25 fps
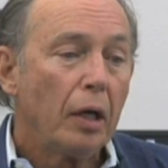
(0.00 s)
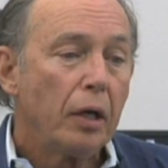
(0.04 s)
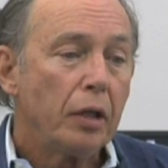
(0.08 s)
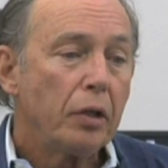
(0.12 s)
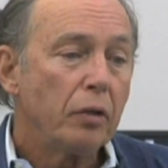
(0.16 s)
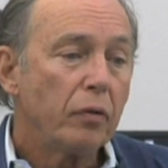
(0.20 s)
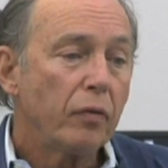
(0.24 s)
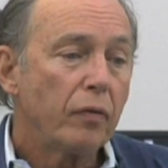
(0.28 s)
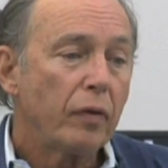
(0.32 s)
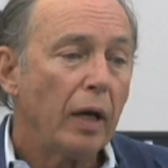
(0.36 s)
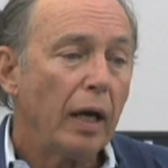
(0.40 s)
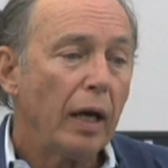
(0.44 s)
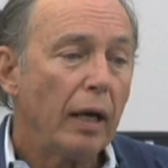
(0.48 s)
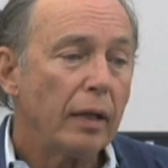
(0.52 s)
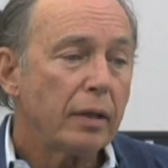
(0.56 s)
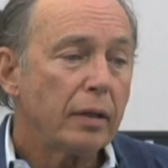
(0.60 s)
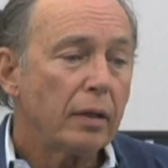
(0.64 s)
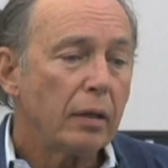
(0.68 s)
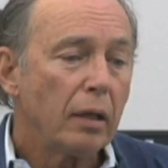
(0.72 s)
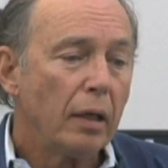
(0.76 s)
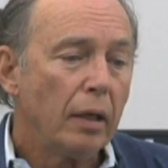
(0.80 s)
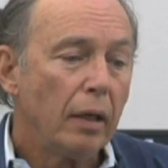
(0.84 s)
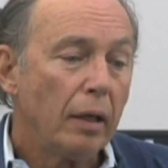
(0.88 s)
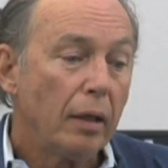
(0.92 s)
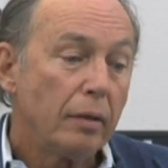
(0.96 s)
you've got
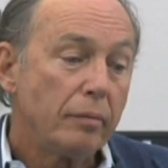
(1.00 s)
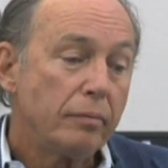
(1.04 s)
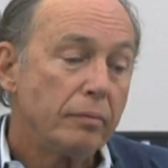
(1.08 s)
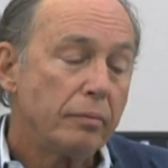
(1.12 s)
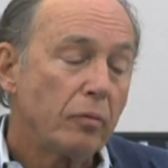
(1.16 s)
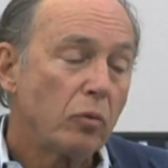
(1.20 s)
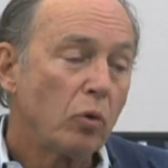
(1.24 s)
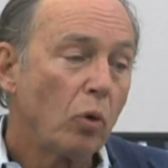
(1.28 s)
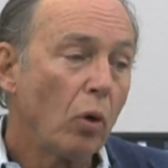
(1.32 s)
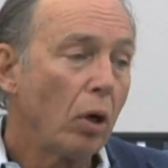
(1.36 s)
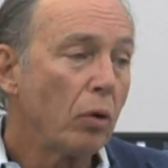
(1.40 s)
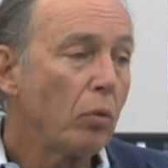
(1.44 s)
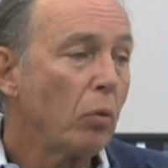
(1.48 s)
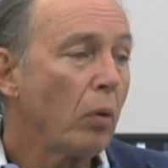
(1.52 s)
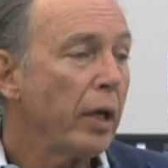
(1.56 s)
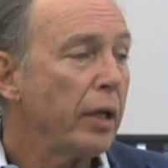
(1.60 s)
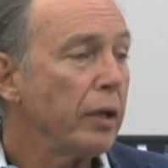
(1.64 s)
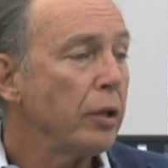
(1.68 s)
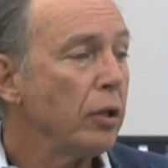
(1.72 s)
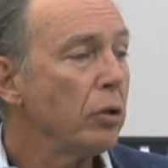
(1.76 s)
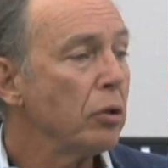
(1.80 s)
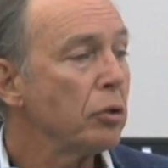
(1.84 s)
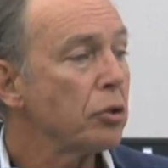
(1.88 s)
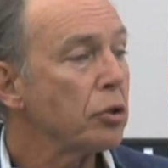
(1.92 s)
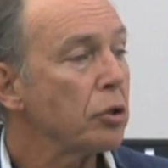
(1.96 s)
uh, roadway
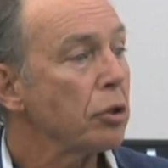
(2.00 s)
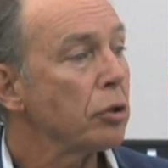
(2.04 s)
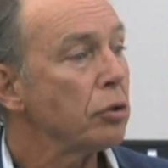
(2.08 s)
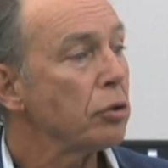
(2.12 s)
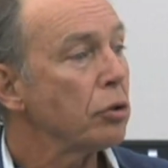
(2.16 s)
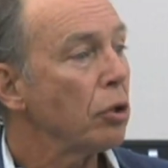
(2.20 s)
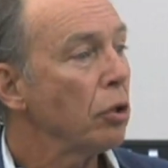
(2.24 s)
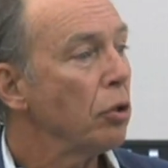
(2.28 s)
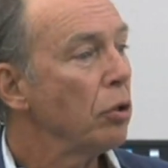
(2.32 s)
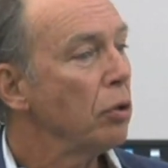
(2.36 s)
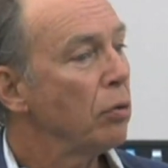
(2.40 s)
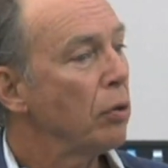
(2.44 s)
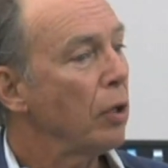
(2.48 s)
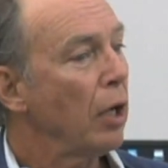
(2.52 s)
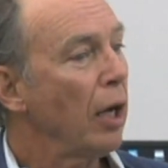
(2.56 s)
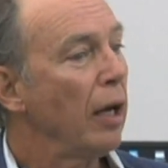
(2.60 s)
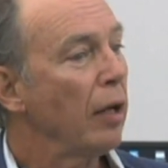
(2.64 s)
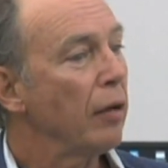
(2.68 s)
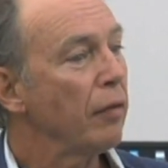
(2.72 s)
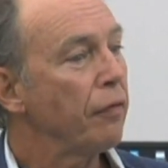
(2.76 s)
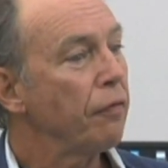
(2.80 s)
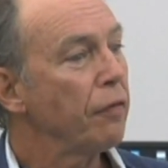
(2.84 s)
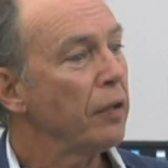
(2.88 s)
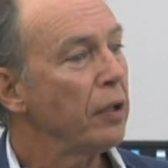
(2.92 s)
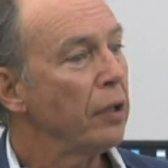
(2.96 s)
users who kind
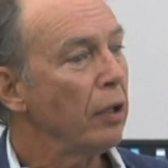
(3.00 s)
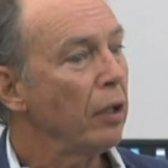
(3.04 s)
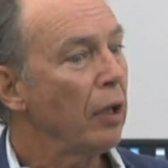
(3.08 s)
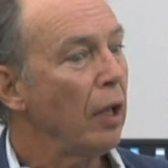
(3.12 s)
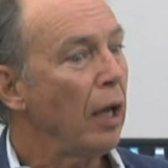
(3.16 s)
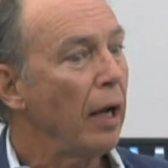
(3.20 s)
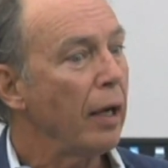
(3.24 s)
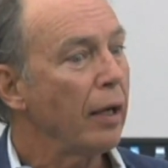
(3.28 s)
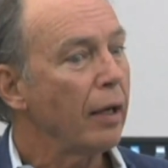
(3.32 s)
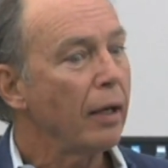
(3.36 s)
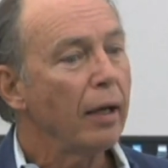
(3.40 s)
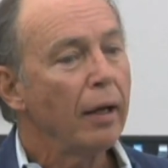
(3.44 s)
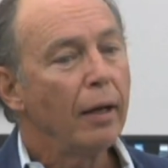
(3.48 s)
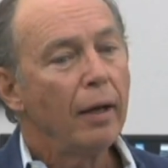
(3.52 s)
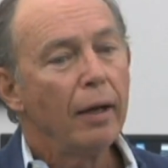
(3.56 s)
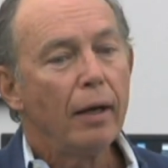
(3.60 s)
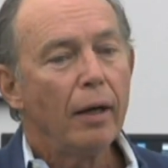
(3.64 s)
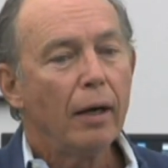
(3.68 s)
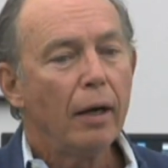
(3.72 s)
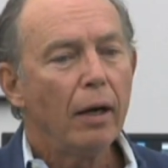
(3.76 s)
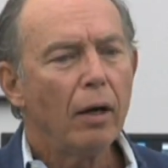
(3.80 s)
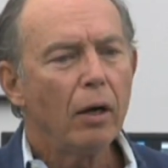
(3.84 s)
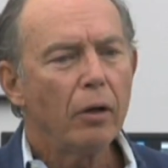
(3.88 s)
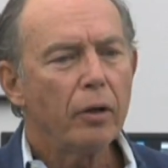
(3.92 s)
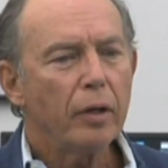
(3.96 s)
of feel like,
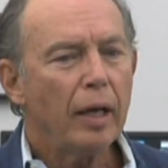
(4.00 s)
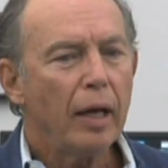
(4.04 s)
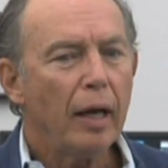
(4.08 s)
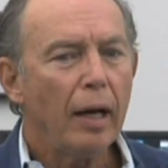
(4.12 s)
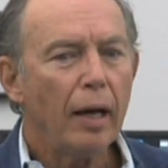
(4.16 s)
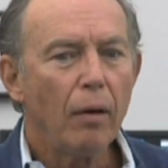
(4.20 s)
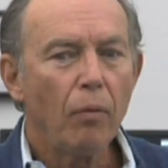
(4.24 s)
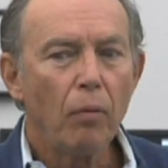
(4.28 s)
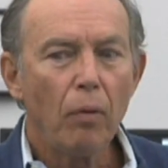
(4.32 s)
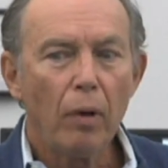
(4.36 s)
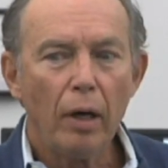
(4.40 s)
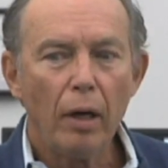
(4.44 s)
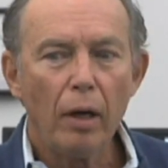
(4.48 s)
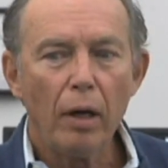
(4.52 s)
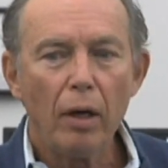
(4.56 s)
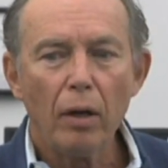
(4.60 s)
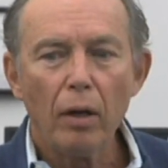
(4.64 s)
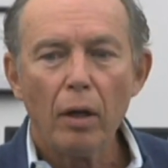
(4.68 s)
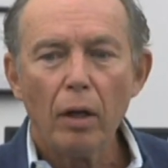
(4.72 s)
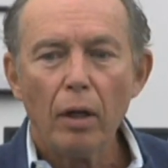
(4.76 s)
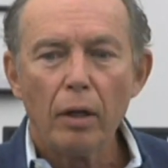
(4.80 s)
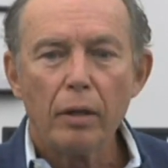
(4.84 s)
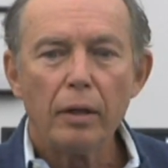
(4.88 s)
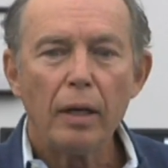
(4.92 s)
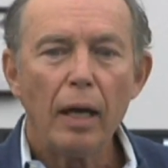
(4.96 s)
oh yeah, well,
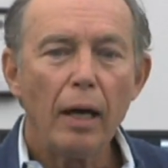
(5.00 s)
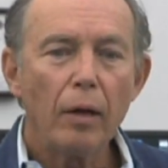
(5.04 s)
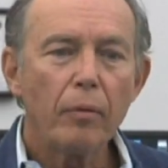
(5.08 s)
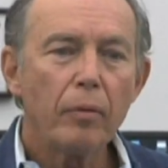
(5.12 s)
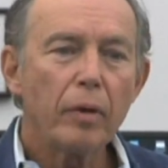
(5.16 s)
now